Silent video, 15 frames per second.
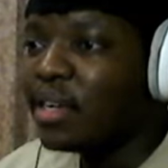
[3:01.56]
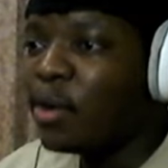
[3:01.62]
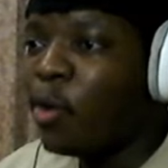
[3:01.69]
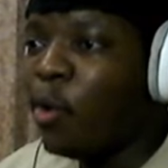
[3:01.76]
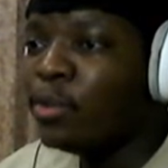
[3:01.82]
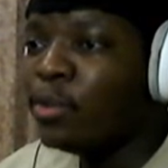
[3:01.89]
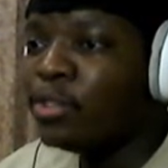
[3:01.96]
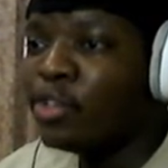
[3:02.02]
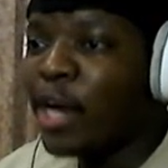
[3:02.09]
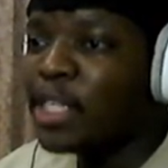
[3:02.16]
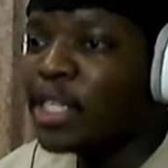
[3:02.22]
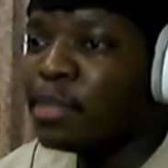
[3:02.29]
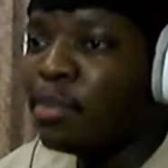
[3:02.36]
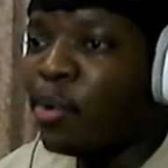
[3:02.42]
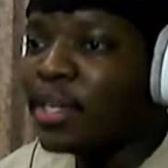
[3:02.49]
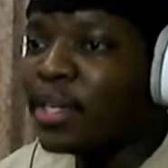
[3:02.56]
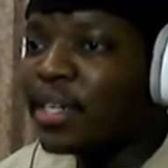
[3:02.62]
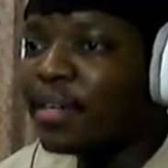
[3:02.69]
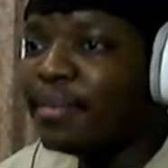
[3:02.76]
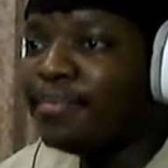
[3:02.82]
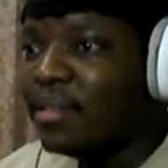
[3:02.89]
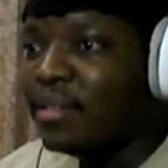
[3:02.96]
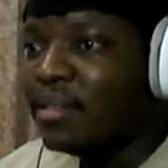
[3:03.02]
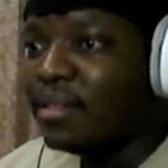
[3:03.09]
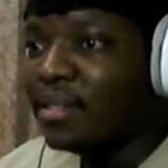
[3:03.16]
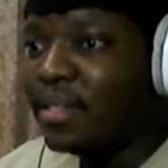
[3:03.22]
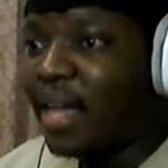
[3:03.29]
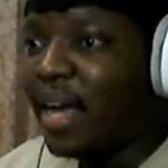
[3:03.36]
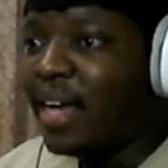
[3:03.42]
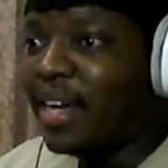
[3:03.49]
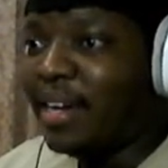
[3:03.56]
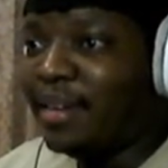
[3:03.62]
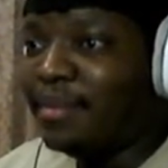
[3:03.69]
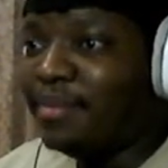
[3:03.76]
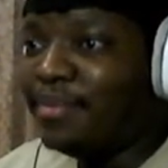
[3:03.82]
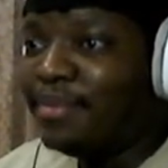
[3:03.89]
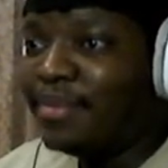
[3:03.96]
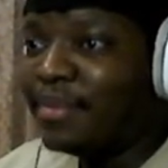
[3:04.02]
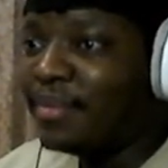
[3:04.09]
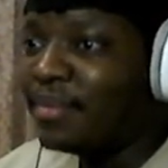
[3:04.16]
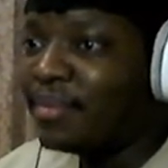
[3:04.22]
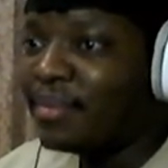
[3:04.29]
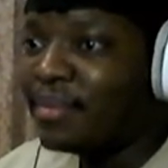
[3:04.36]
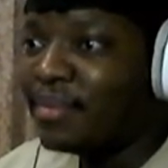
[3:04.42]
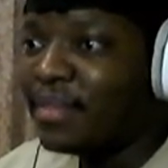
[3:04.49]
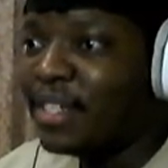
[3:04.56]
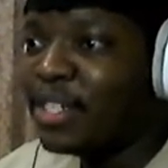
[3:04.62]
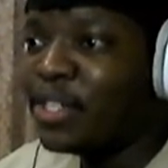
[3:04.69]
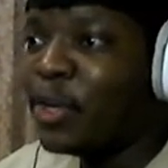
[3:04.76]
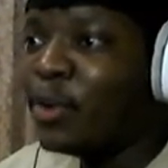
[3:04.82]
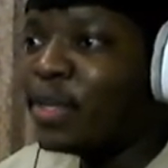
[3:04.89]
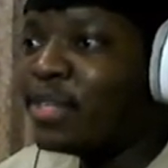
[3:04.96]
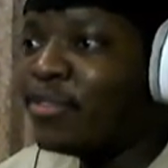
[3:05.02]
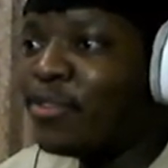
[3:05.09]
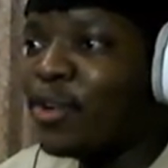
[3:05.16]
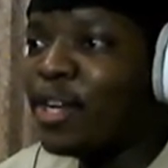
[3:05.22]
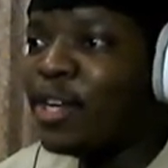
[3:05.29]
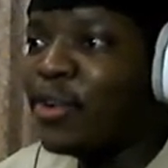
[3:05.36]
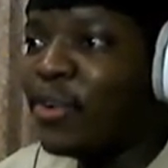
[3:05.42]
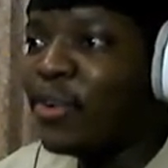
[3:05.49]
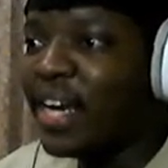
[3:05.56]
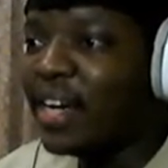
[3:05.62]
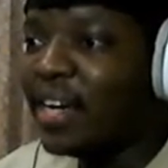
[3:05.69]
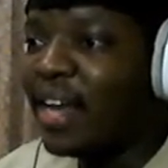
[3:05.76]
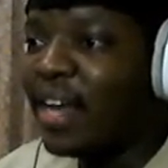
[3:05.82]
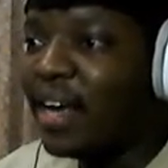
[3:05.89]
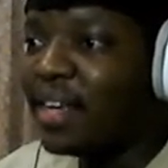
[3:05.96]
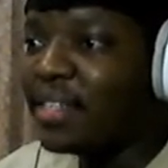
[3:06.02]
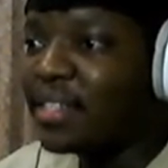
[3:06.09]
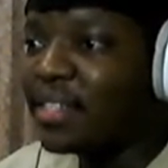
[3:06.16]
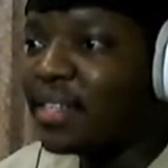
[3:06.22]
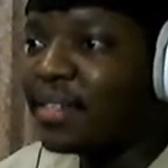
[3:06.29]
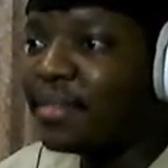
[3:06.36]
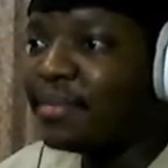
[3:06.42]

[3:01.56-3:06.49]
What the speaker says: gold transport. Damn, this show is fully realized.